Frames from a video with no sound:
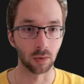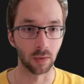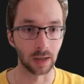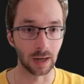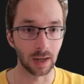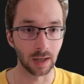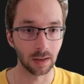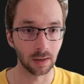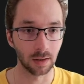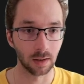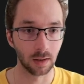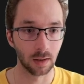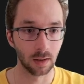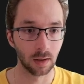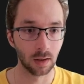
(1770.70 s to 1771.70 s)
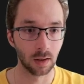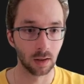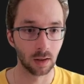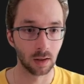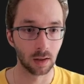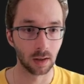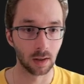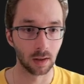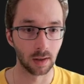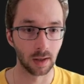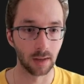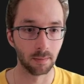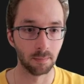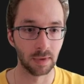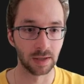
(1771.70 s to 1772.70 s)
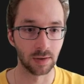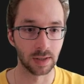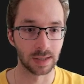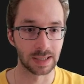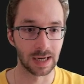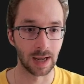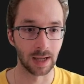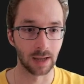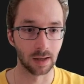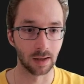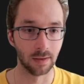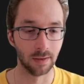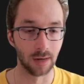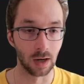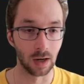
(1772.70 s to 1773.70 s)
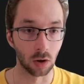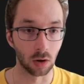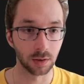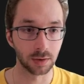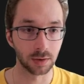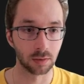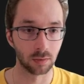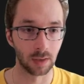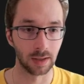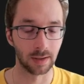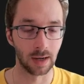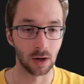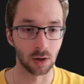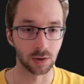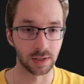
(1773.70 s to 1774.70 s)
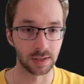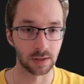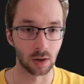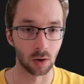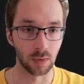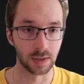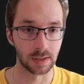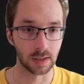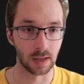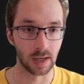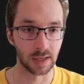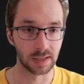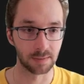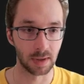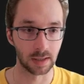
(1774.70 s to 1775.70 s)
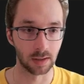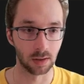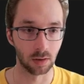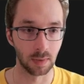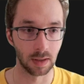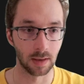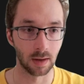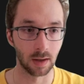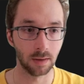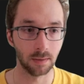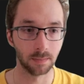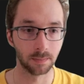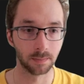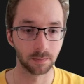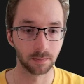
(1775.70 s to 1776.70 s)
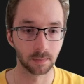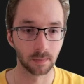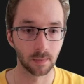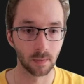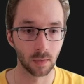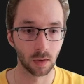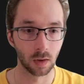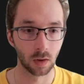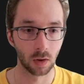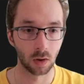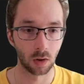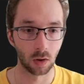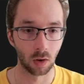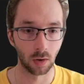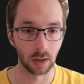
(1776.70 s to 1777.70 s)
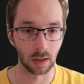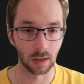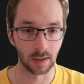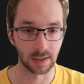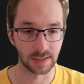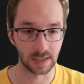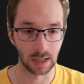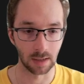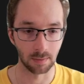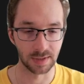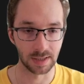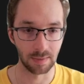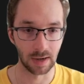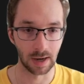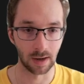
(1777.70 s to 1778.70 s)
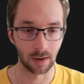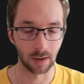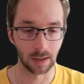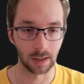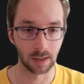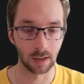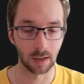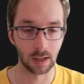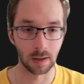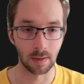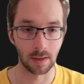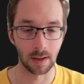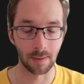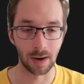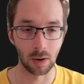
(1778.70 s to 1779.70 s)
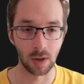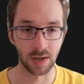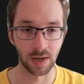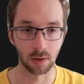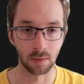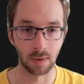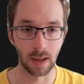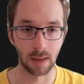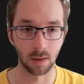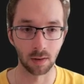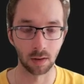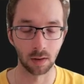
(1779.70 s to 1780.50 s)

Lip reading: the client, metrics like the loss, right? The loss is always expected to be there. Or similarly in the evaluation method,